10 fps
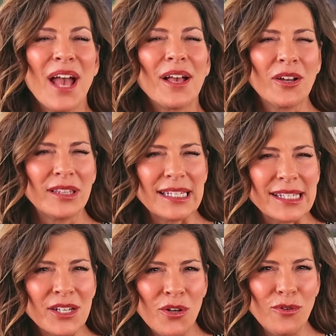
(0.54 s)
Could
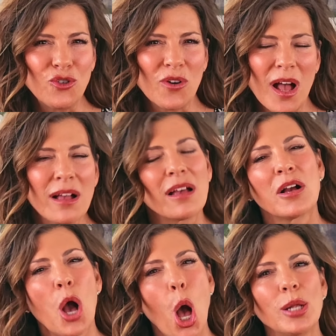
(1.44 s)
this new drug
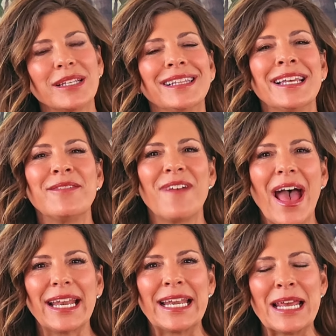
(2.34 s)
called
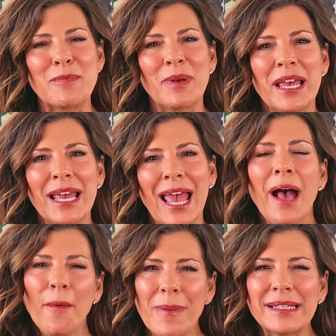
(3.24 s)
Lenvatinib
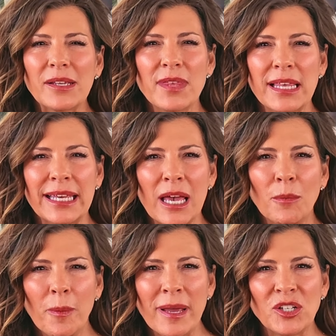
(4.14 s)
help
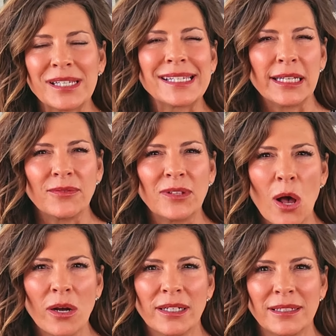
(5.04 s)
mesothelioma patients live
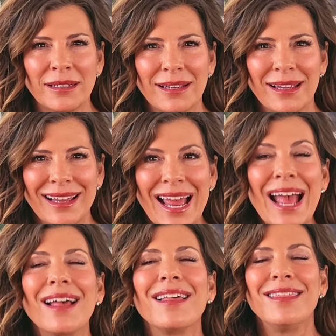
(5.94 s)
longer?
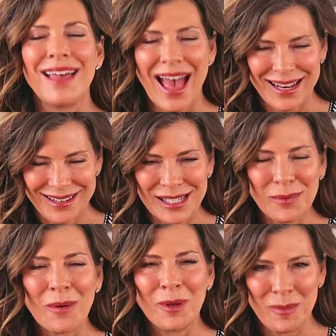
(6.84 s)
That
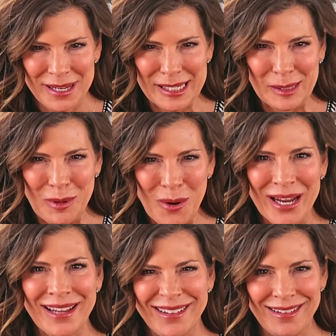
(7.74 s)
is what we'll be
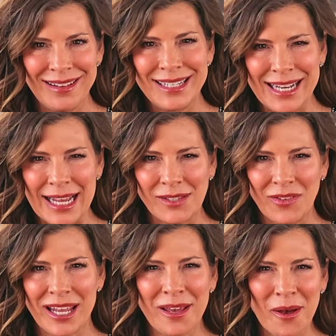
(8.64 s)
exploring in today's
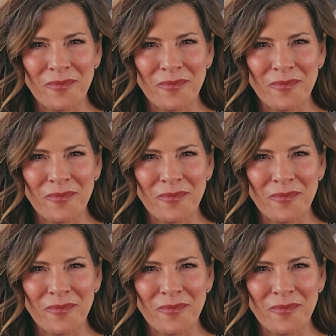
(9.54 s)
video.